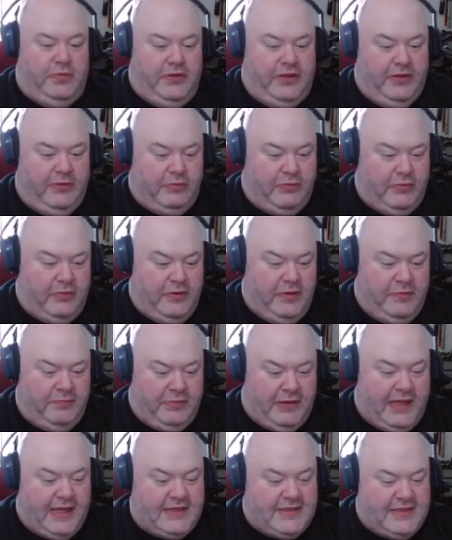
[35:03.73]
the uh,
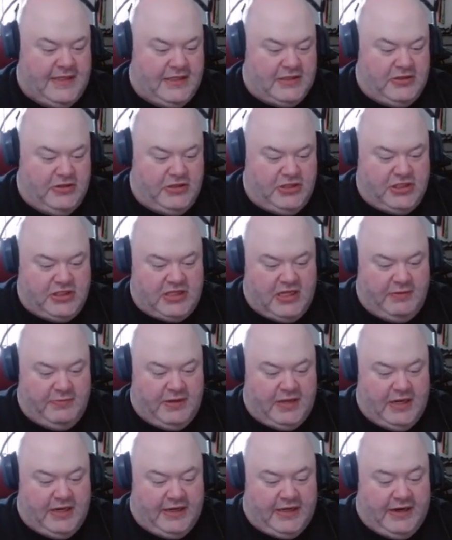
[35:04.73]
plastic, so you just got to be
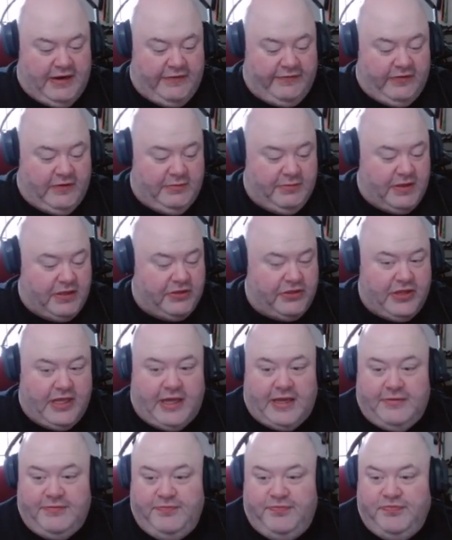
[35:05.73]
kind of careful about that.